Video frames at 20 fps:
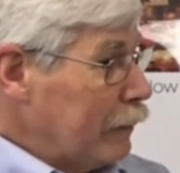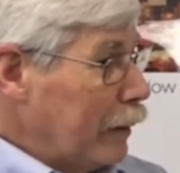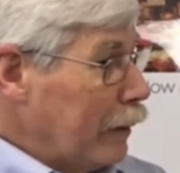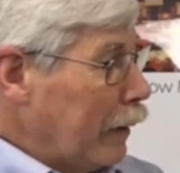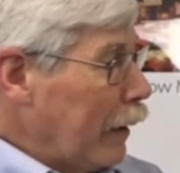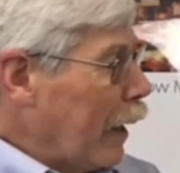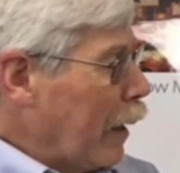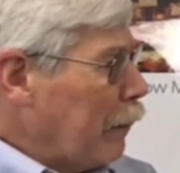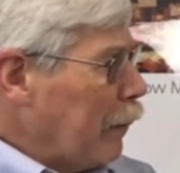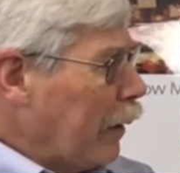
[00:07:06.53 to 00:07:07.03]

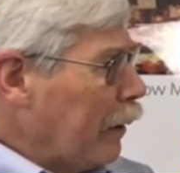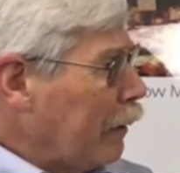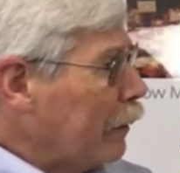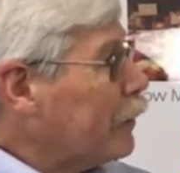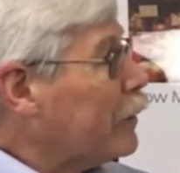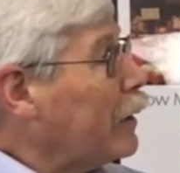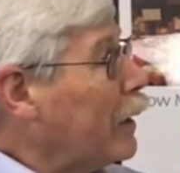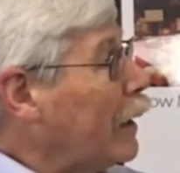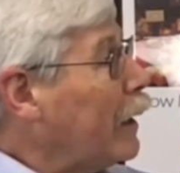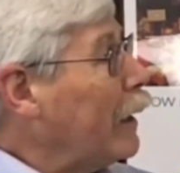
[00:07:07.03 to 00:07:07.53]

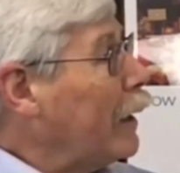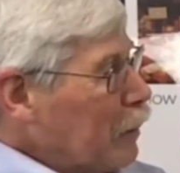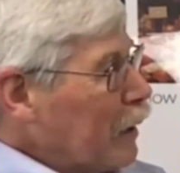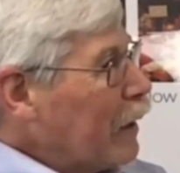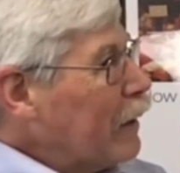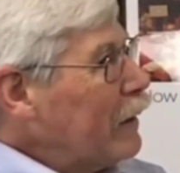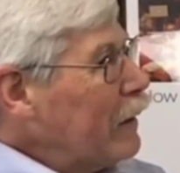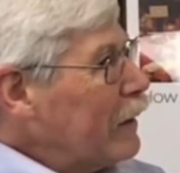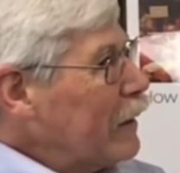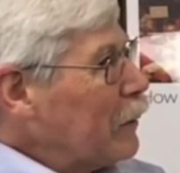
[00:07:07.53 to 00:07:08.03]
MLTI. But
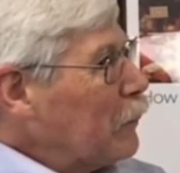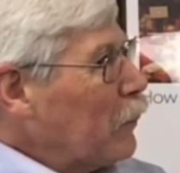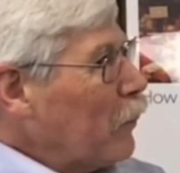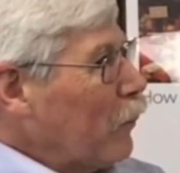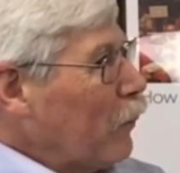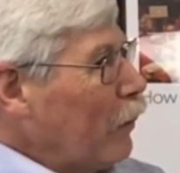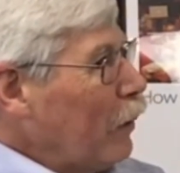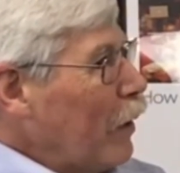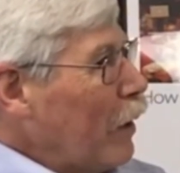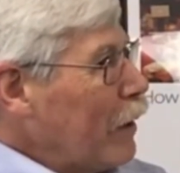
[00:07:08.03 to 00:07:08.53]
I think there
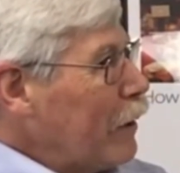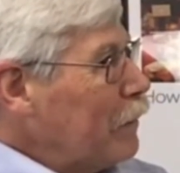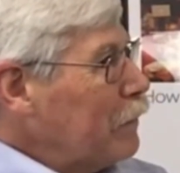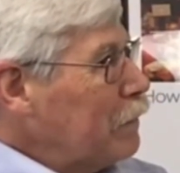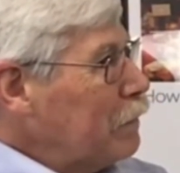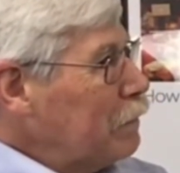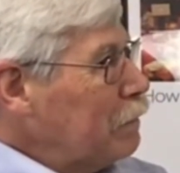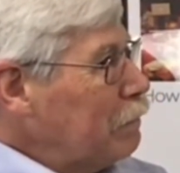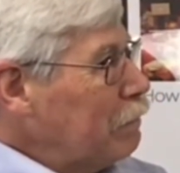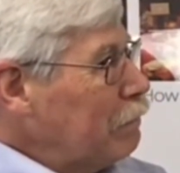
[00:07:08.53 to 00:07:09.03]
were a lot
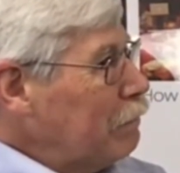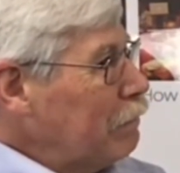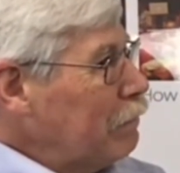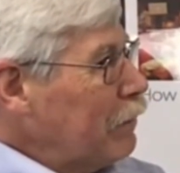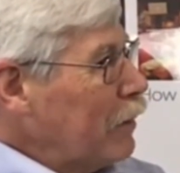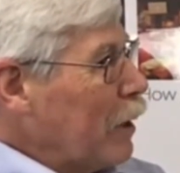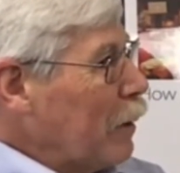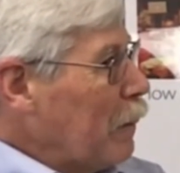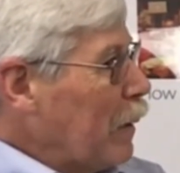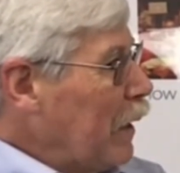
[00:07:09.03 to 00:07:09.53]
of
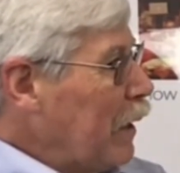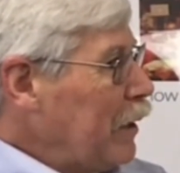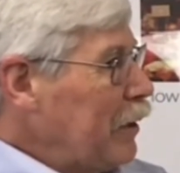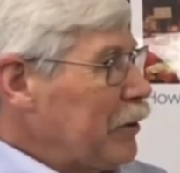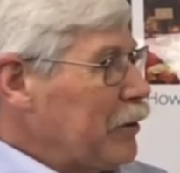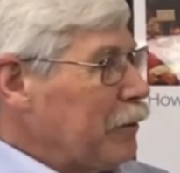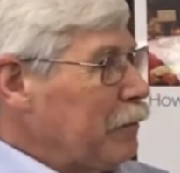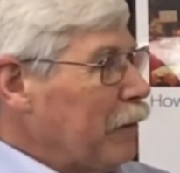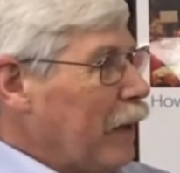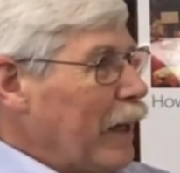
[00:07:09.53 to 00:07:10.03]

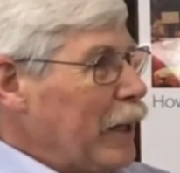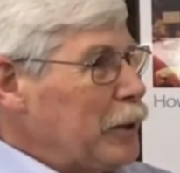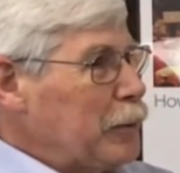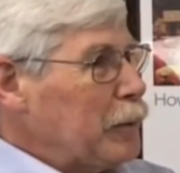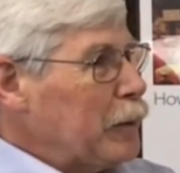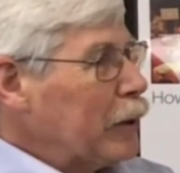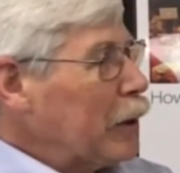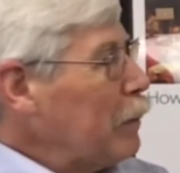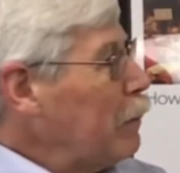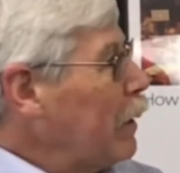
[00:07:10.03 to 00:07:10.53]
committees,
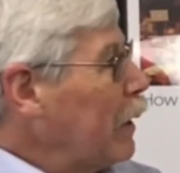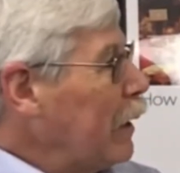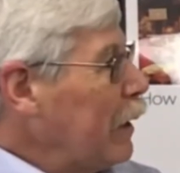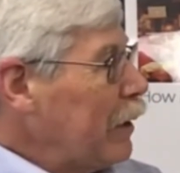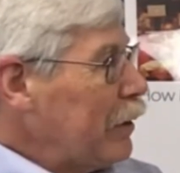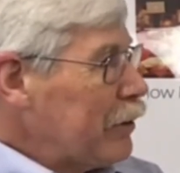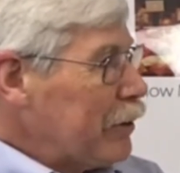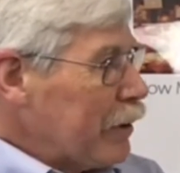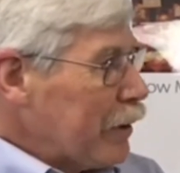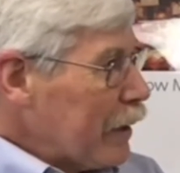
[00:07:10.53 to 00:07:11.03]
advisement
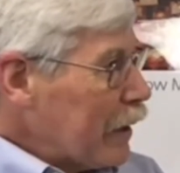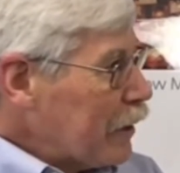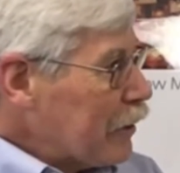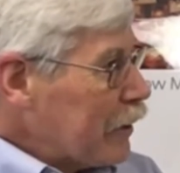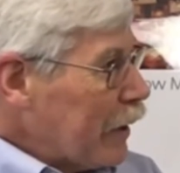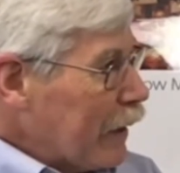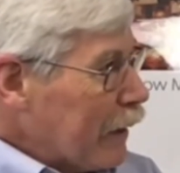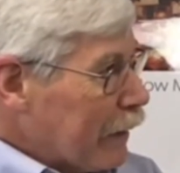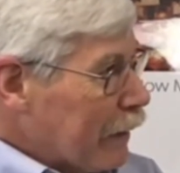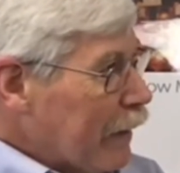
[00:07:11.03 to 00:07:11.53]
committees, and things
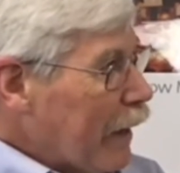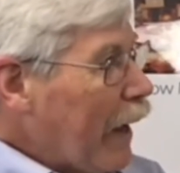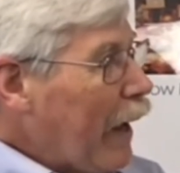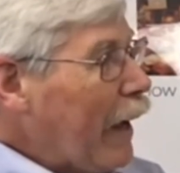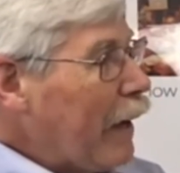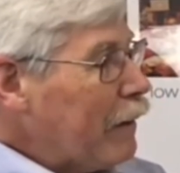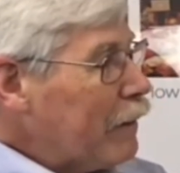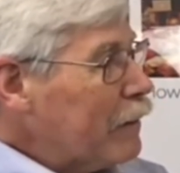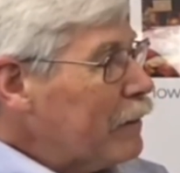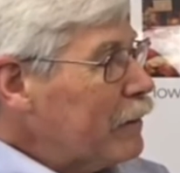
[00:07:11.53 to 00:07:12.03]
like
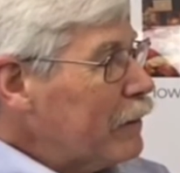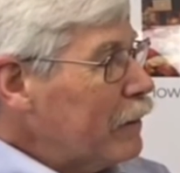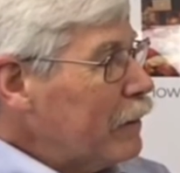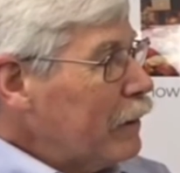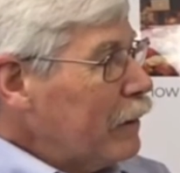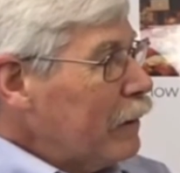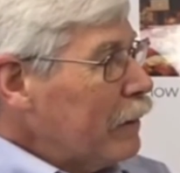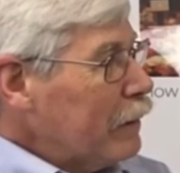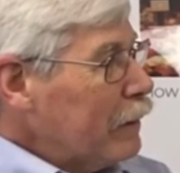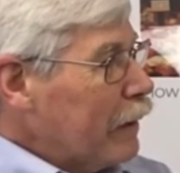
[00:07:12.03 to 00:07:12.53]
that
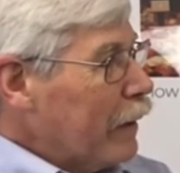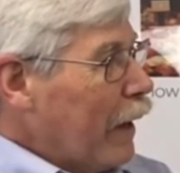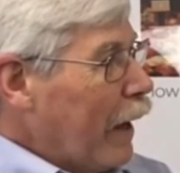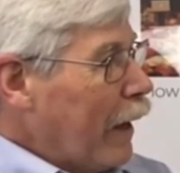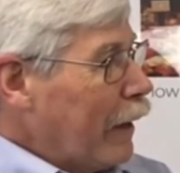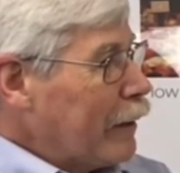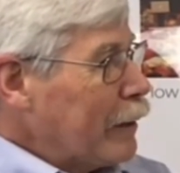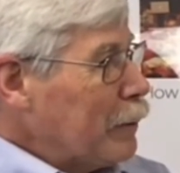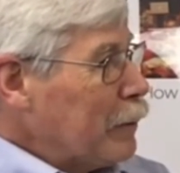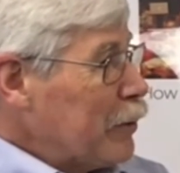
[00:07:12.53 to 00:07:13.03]

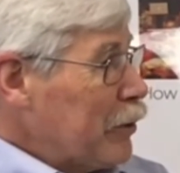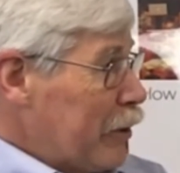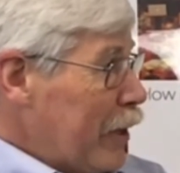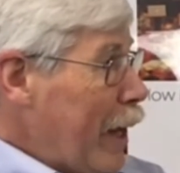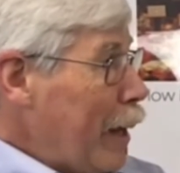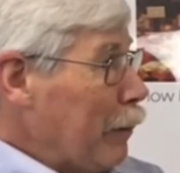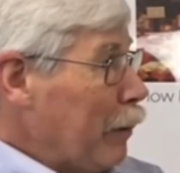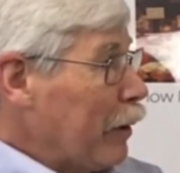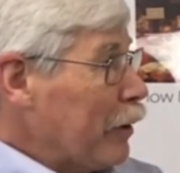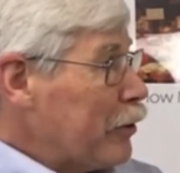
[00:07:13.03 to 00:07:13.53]
Actim
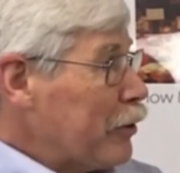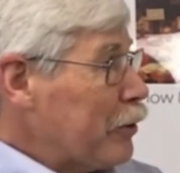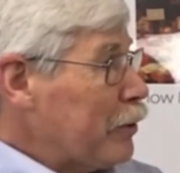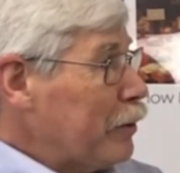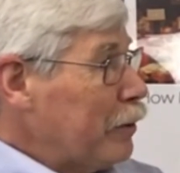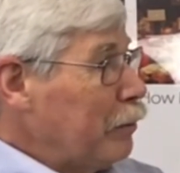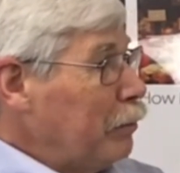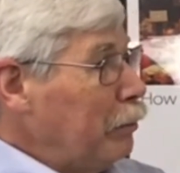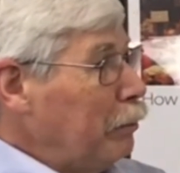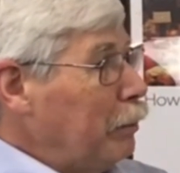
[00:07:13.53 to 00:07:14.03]

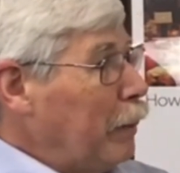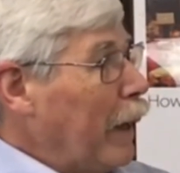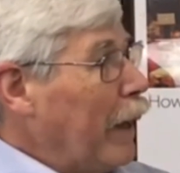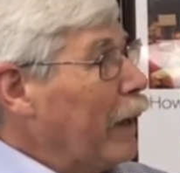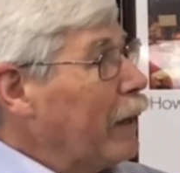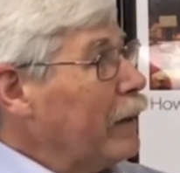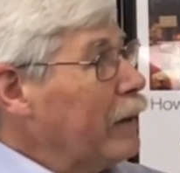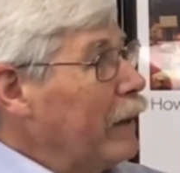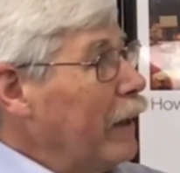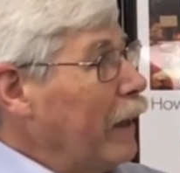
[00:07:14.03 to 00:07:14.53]
established
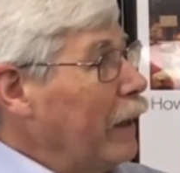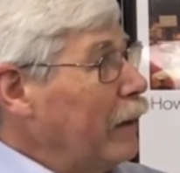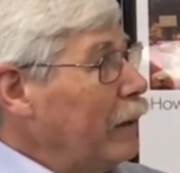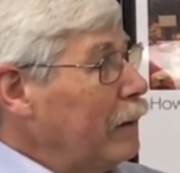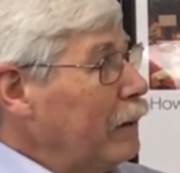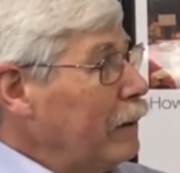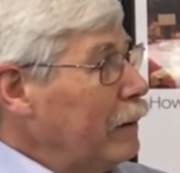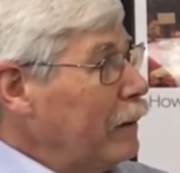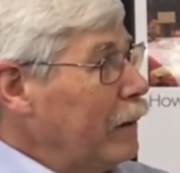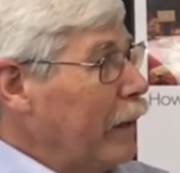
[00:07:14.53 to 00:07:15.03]
back
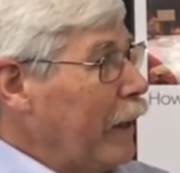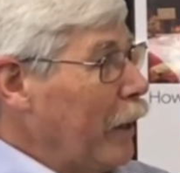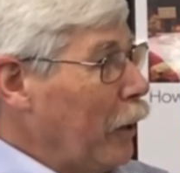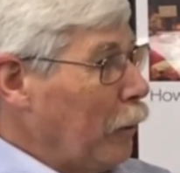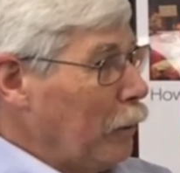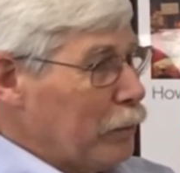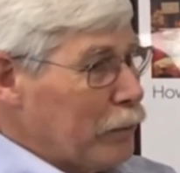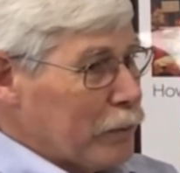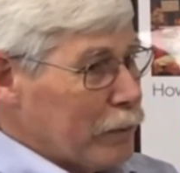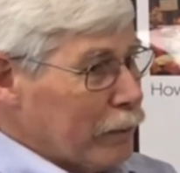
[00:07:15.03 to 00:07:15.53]
then that
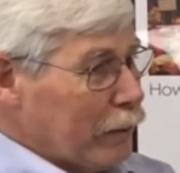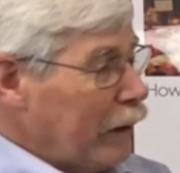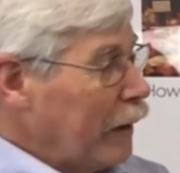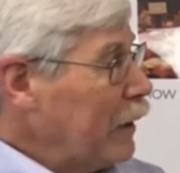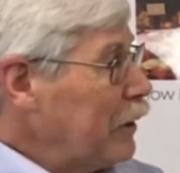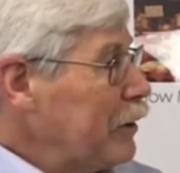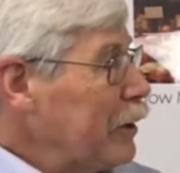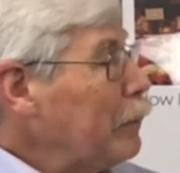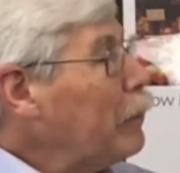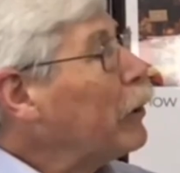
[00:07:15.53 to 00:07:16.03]
helped
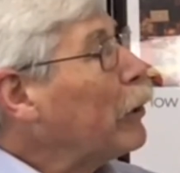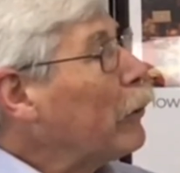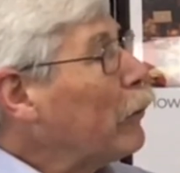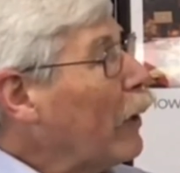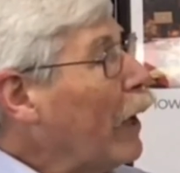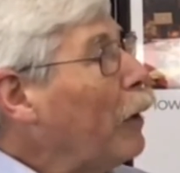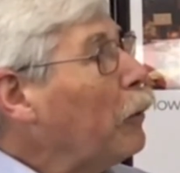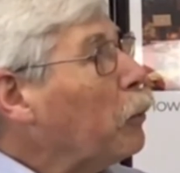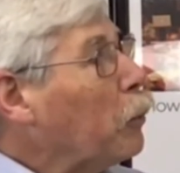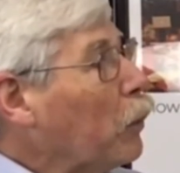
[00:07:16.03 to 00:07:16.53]
lay some of the
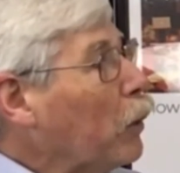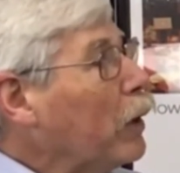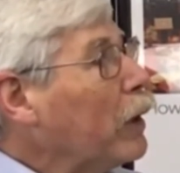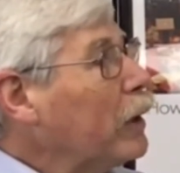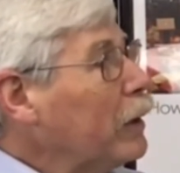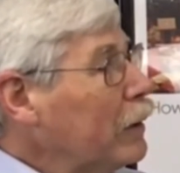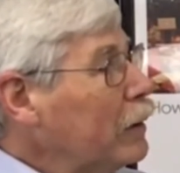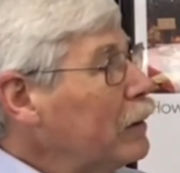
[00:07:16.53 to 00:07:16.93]
groundwork.